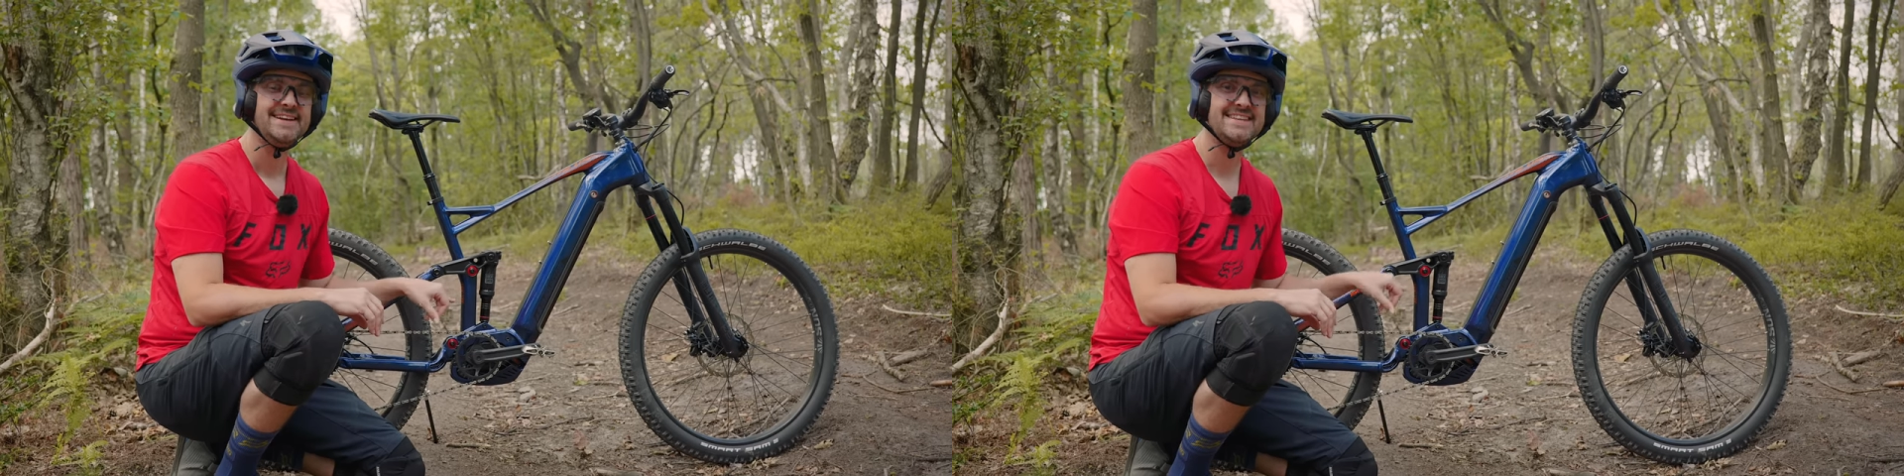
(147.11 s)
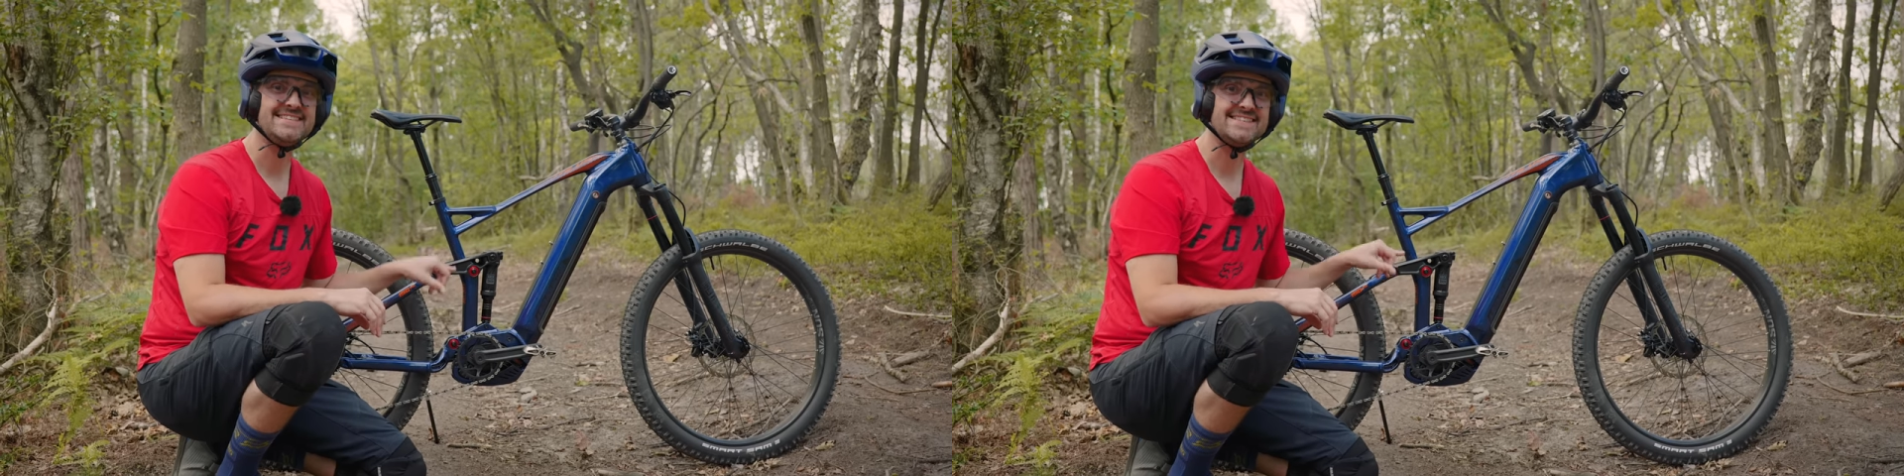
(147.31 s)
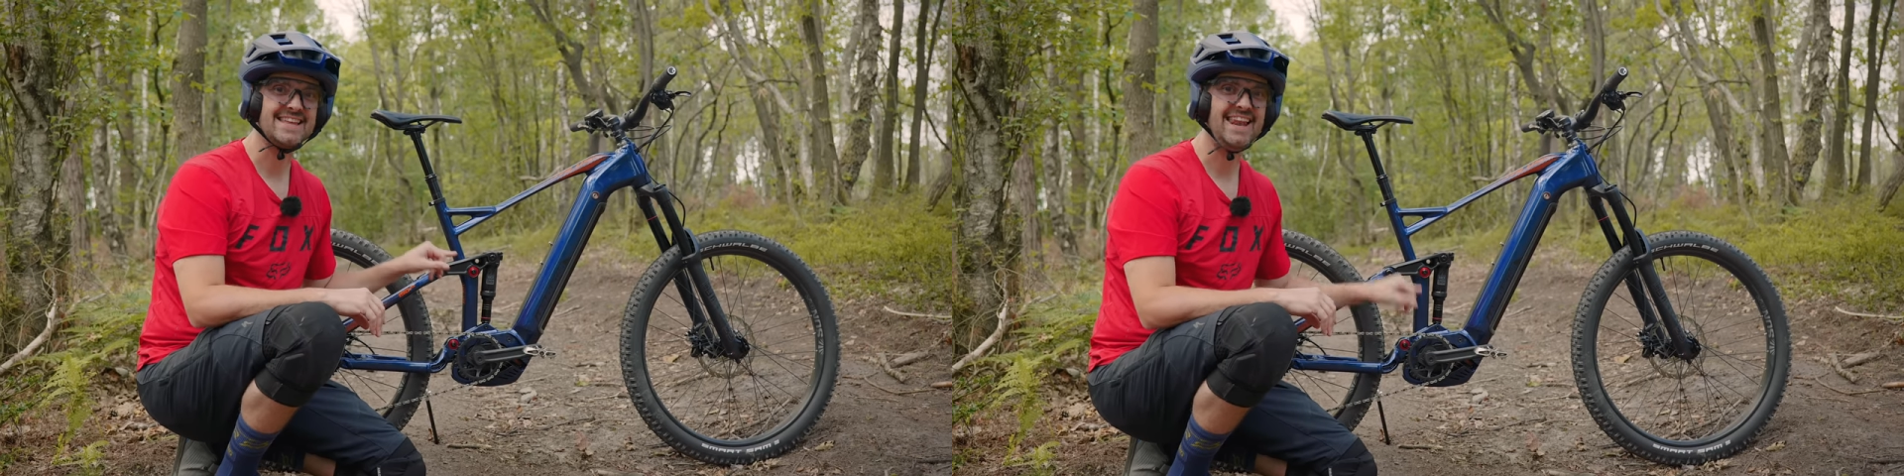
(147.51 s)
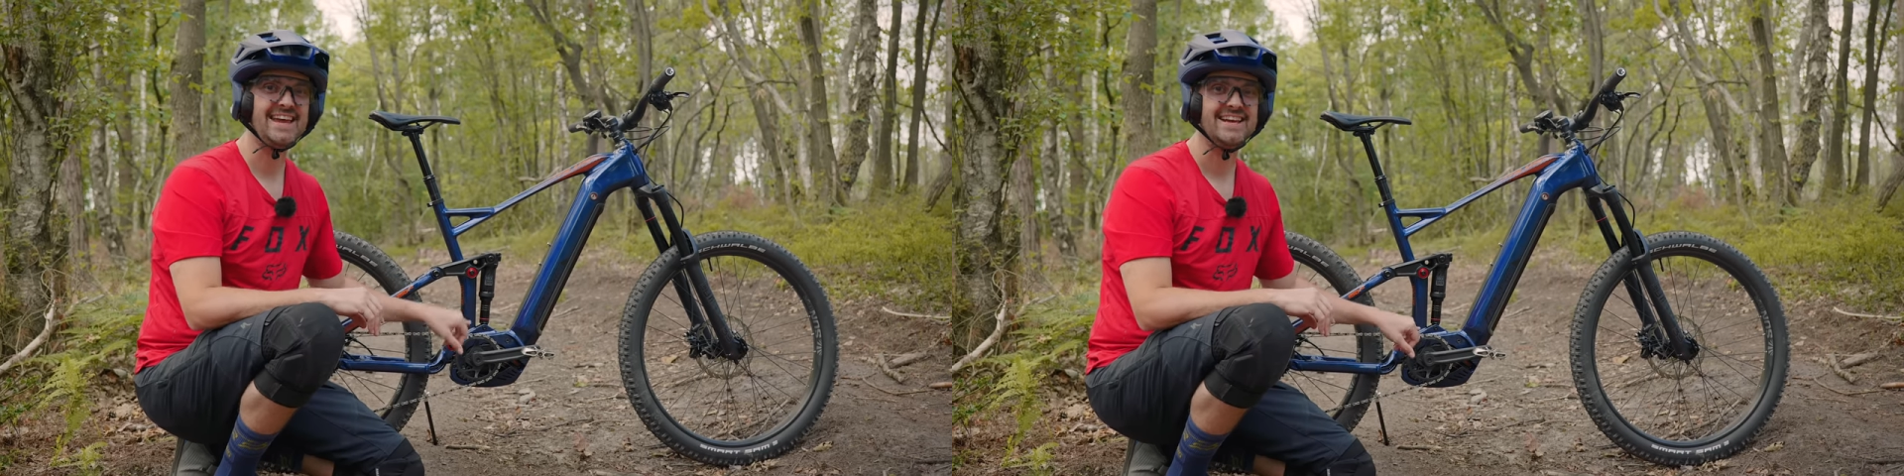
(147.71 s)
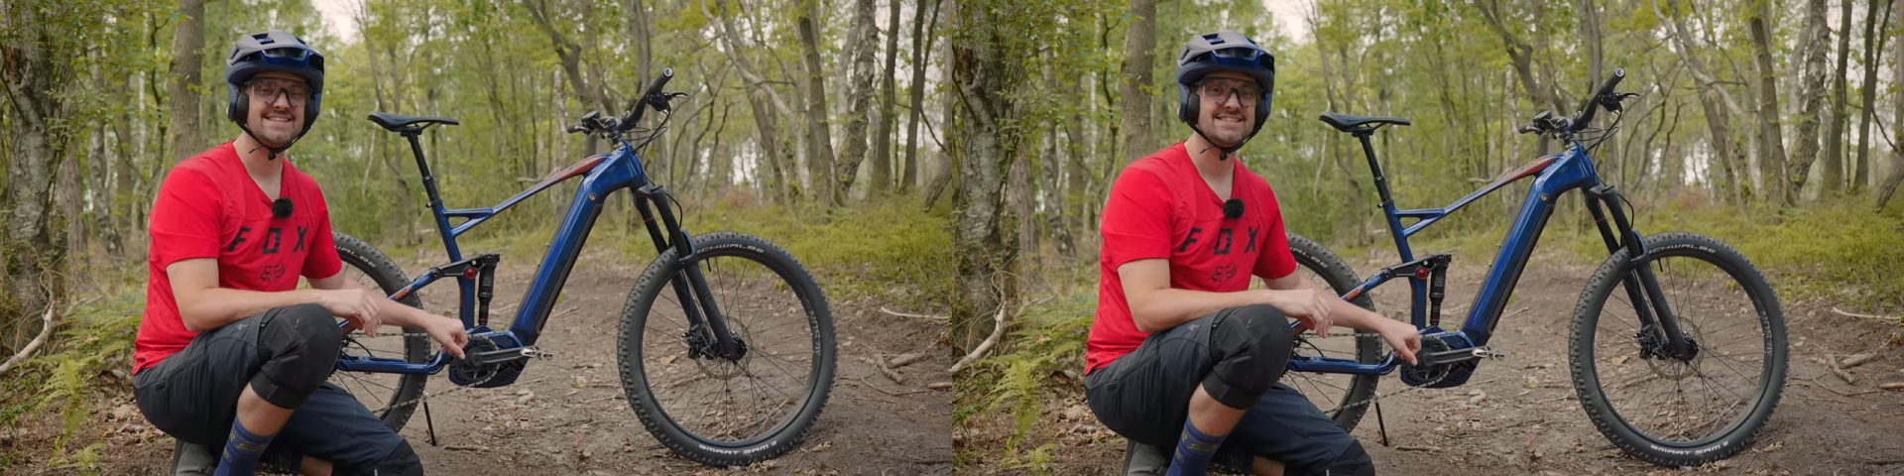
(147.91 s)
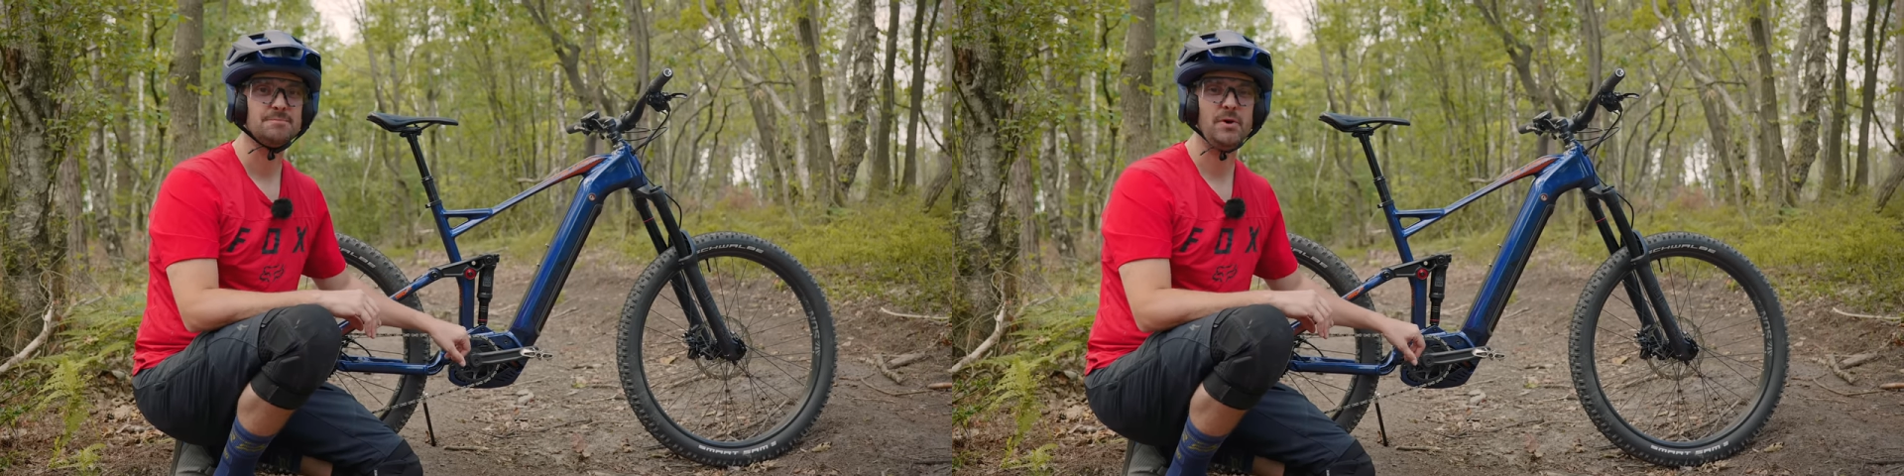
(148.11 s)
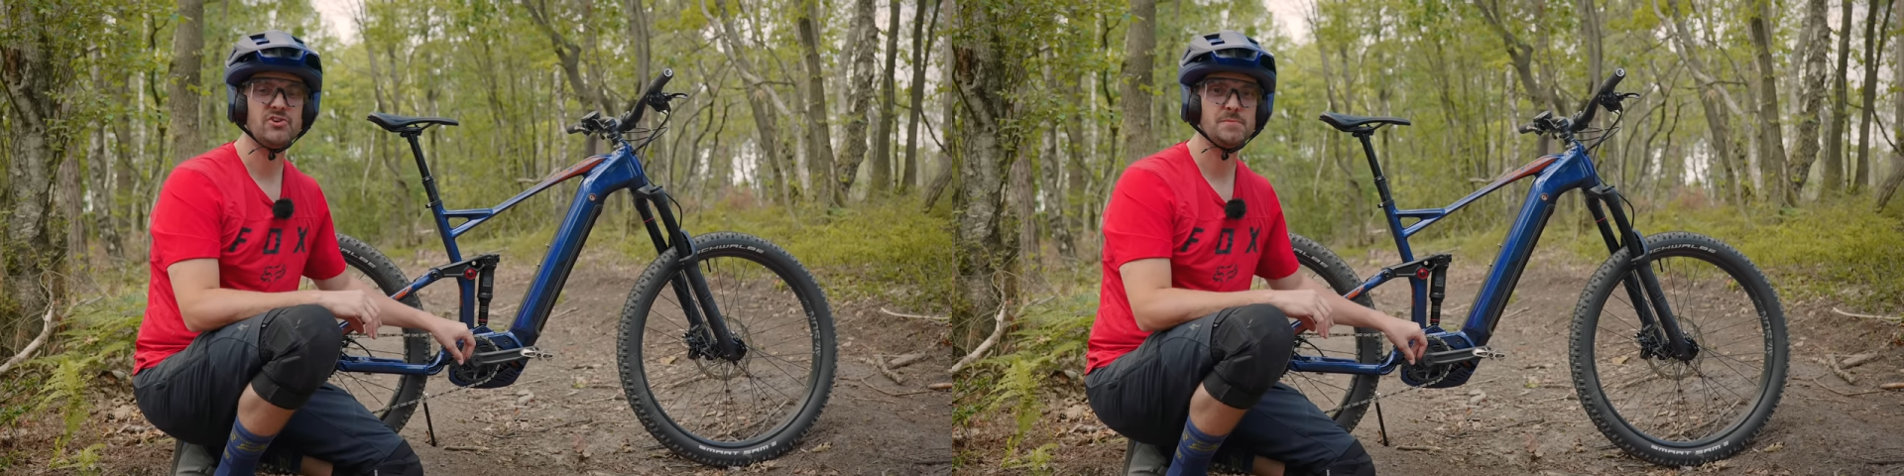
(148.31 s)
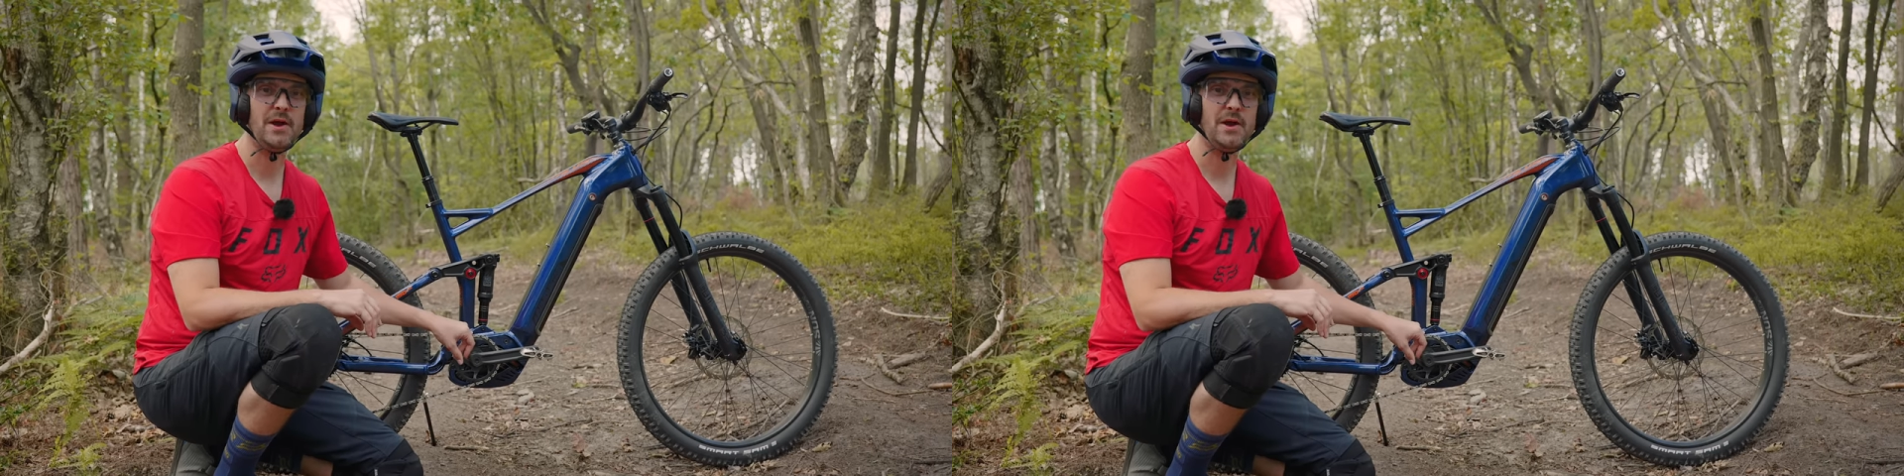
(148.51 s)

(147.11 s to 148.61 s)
This is the latest Bosch